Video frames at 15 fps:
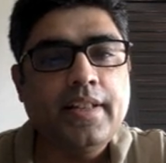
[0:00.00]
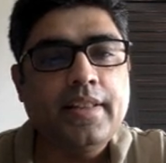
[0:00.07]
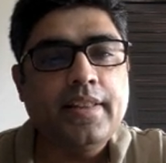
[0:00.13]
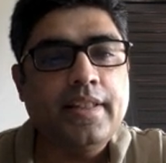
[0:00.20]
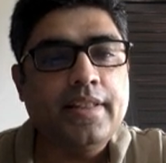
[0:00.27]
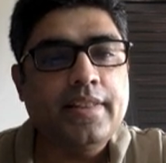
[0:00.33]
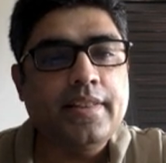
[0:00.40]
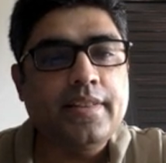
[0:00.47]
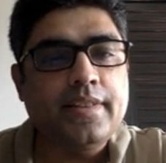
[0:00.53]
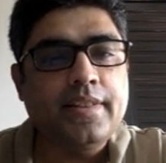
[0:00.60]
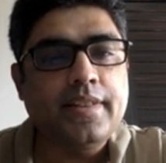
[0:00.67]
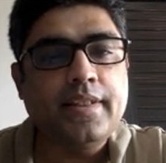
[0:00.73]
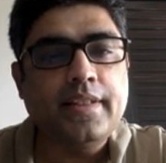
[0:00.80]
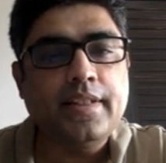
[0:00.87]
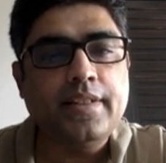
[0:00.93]
Then
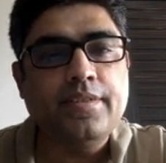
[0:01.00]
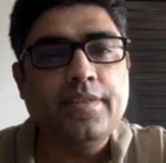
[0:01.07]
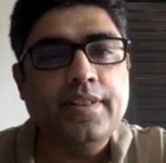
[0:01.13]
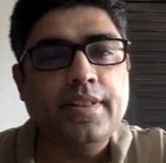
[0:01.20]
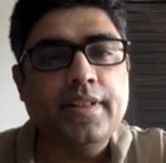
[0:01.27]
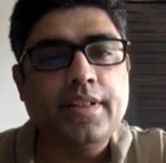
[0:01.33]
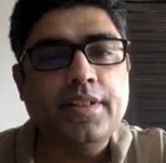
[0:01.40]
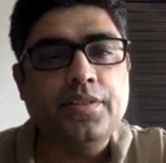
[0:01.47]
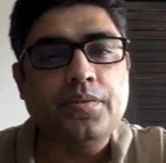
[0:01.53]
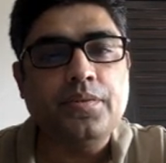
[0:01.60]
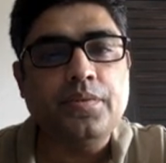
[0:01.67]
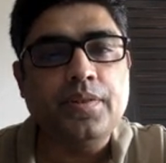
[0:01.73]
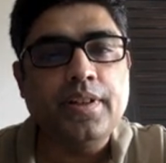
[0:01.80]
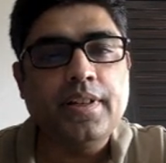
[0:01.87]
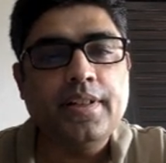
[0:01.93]
C11 into
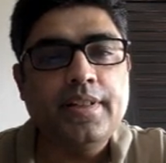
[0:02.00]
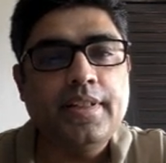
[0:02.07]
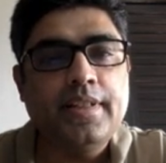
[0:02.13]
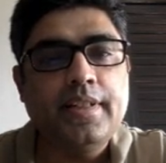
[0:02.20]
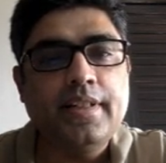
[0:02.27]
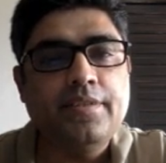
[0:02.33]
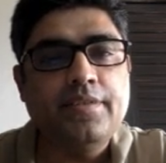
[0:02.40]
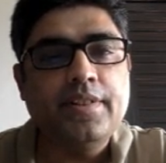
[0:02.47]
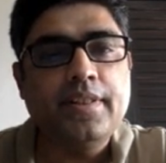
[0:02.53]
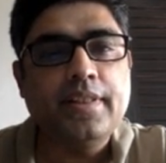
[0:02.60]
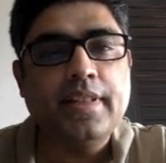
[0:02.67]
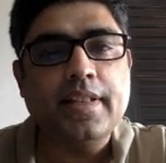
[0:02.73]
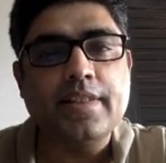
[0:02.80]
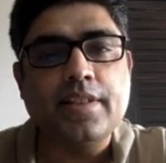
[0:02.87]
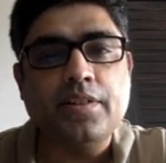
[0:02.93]
D11.
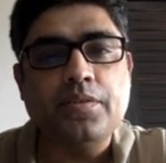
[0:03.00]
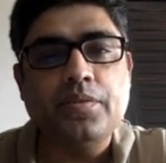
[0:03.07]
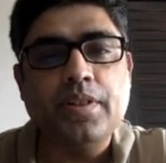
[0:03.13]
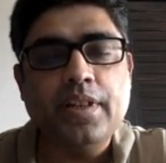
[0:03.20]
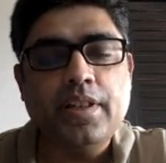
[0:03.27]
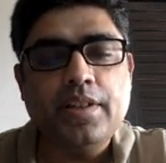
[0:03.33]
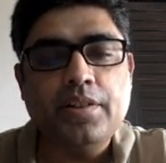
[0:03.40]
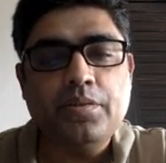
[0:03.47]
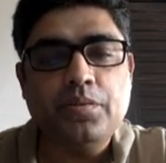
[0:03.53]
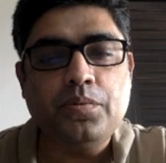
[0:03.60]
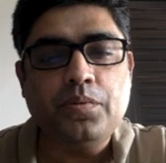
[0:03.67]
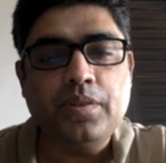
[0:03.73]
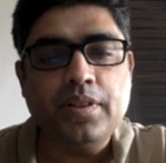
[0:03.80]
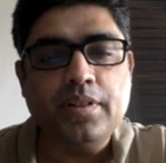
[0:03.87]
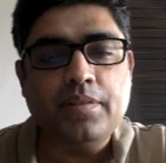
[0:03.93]
That's how you
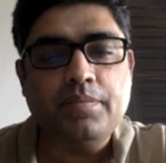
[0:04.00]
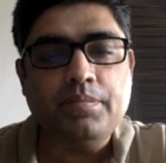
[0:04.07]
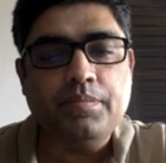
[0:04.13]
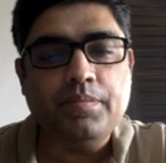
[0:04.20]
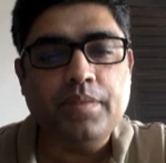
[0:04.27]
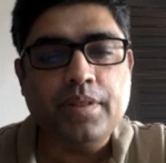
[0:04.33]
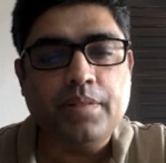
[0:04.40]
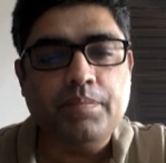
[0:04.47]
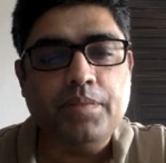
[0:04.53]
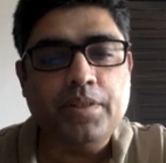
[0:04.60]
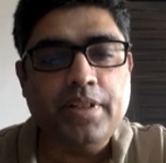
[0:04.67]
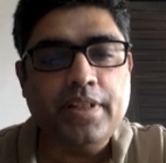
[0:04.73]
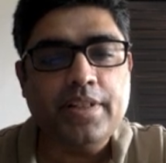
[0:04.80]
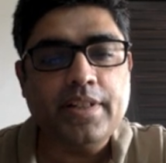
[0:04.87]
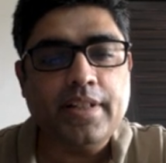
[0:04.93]
do the
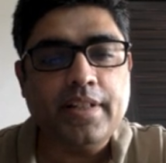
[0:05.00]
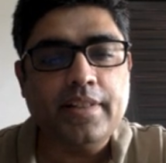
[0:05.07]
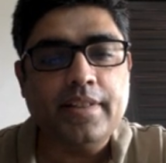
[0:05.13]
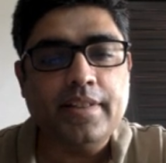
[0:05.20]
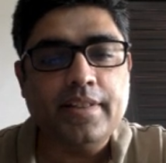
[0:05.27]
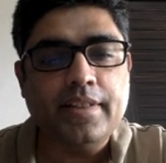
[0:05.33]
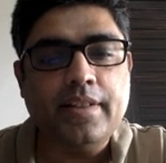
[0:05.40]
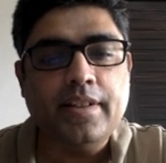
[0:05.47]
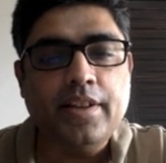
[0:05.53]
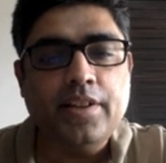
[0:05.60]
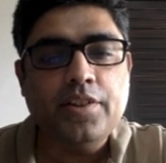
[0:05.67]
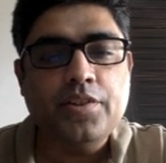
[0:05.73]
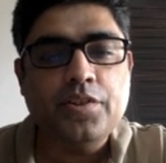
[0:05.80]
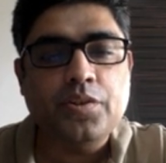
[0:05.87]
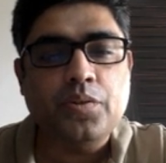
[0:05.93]
computation, and there's a
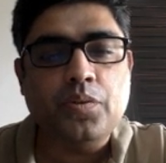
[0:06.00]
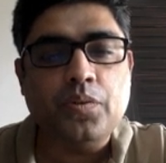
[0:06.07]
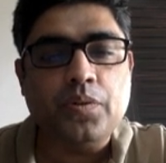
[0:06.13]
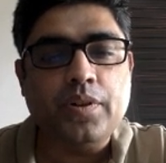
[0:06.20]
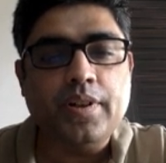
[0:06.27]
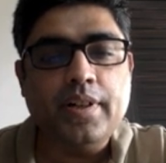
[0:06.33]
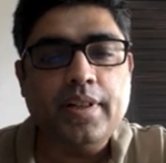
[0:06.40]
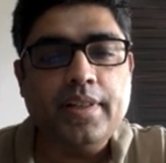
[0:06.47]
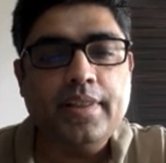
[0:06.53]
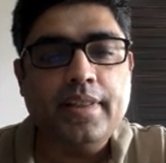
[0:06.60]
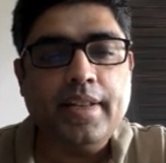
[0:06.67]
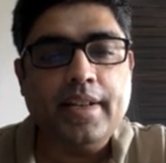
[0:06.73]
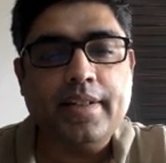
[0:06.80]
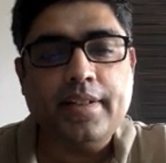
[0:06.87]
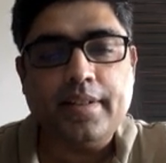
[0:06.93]
score
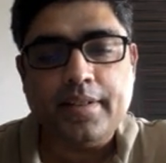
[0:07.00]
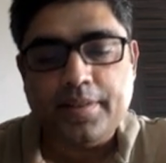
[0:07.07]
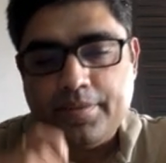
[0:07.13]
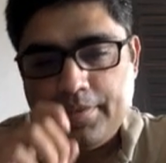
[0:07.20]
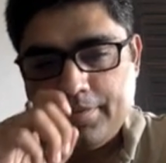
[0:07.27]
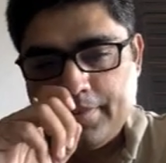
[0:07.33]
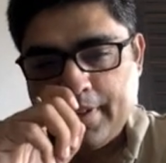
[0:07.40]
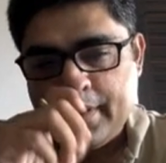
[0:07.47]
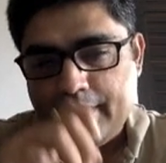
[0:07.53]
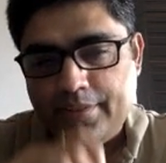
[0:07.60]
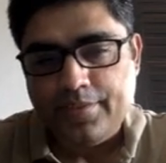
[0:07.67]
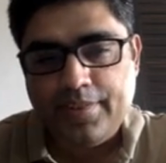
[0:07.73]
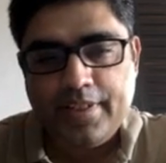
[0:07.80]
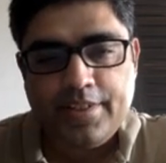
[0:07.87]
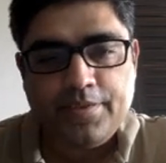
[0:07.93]
that we finally
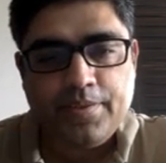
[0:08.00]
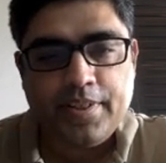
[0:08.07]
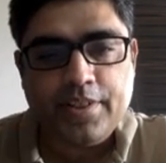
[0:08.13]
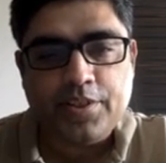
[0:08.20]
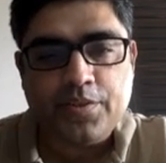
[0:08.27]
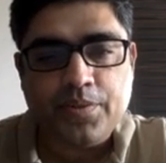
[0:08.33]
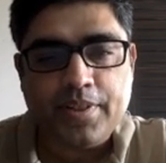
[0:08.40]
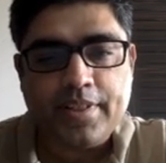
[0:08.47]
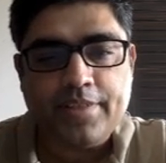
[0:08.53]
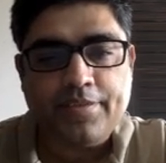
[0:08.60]
reach, which is known as the